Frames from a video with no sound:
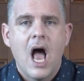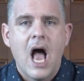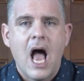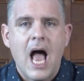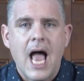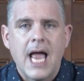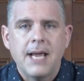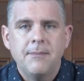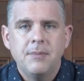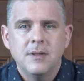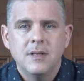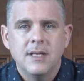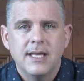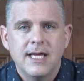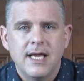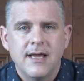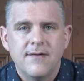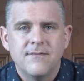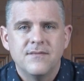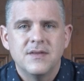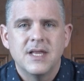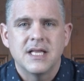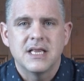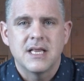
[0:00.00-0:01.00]
I
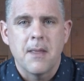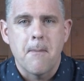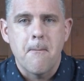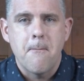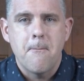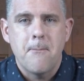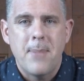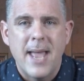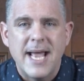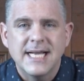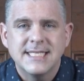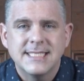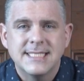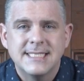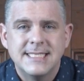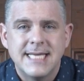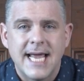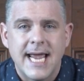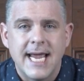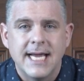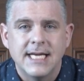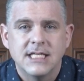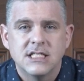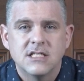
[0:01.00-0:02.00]
believe that the best
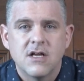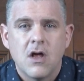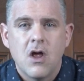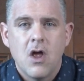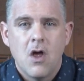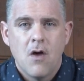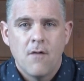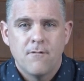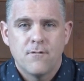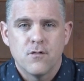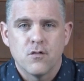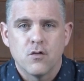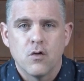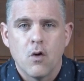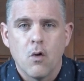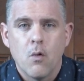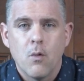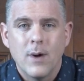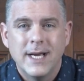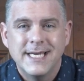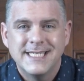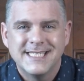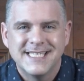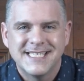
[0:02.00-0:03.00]
days for
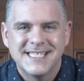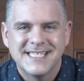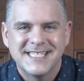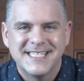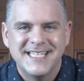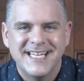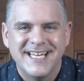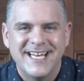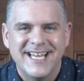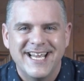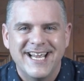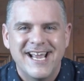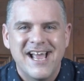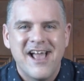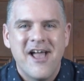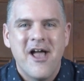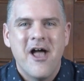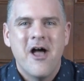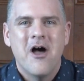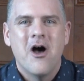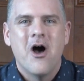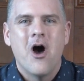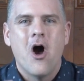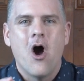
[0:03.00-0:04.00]
Oasis City
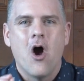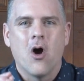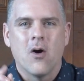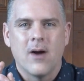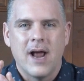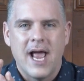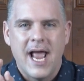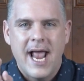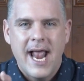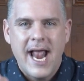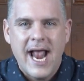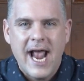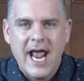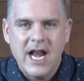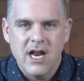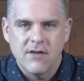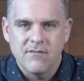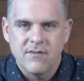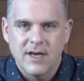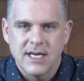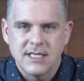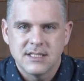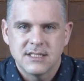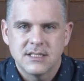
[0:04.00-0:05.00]
are ahead
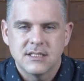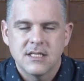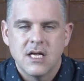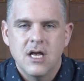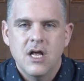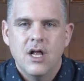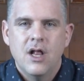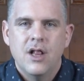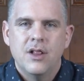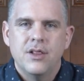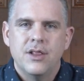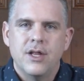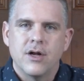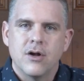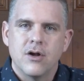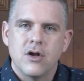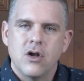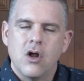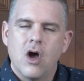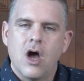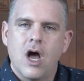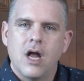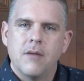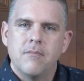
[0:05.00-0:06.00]
of us. They're
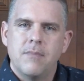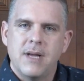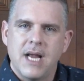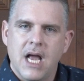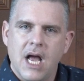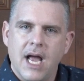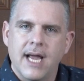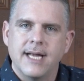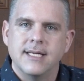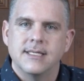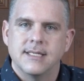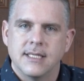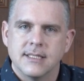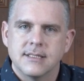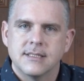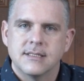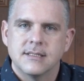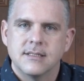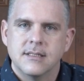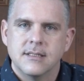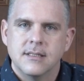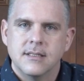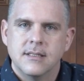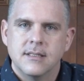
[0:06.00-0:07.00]
not behind
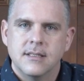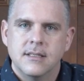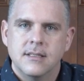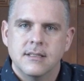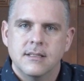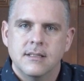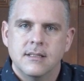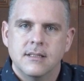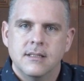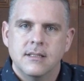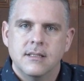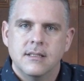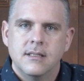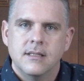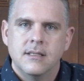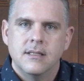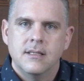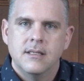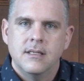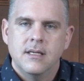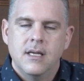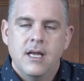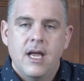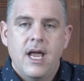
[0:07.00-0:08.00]
us.
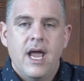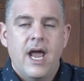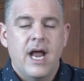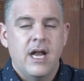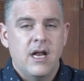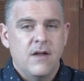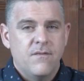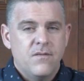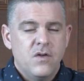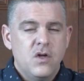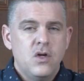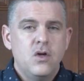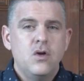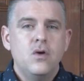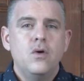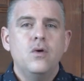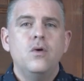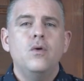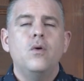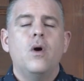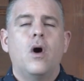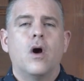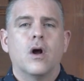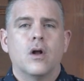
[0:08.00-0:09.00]
And if
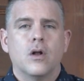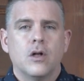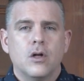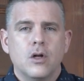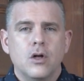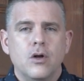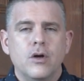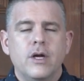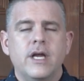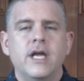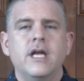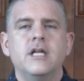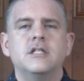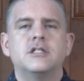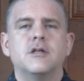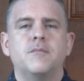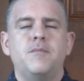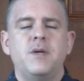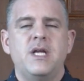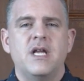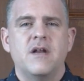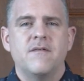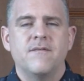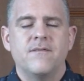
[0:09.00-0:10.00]
you are looking to
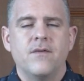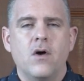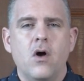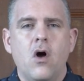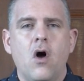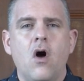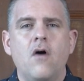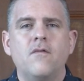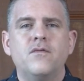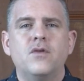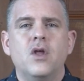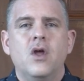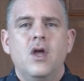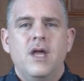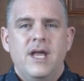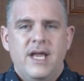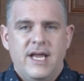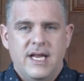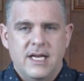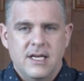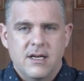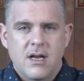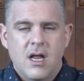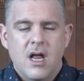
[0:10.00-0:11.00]
be involved
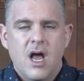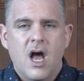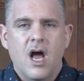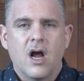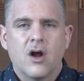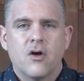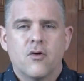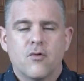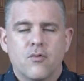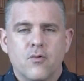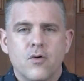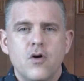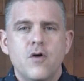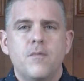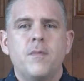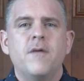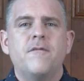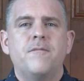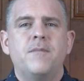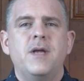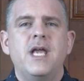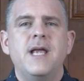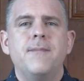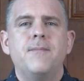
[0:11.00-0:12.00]
in a group
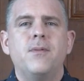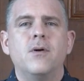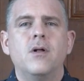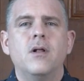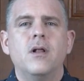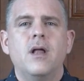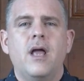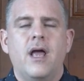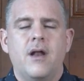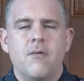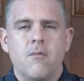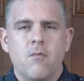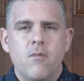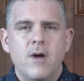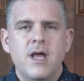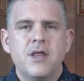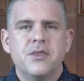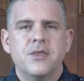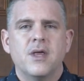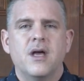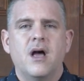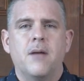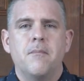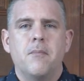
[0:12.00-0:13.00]
of people and
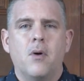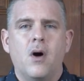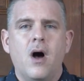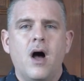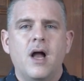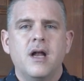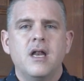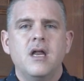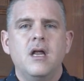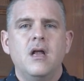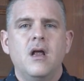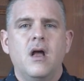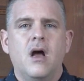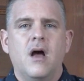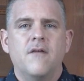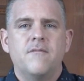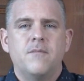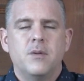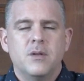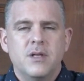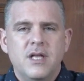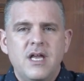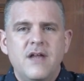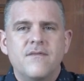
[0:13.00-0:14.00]
with a body
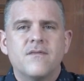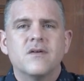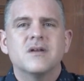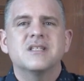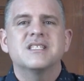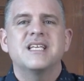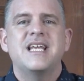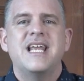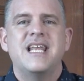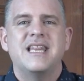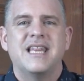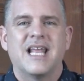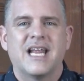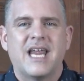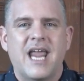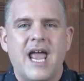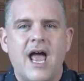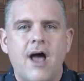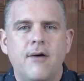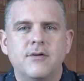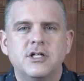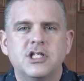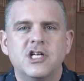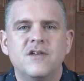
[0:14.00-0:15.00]
of believers in the
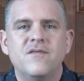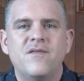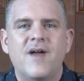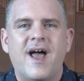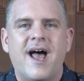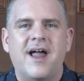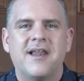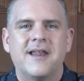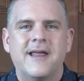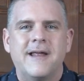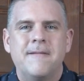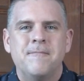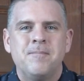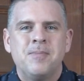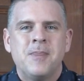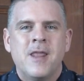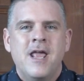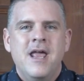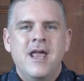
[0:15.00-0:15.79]
Cowichan Valley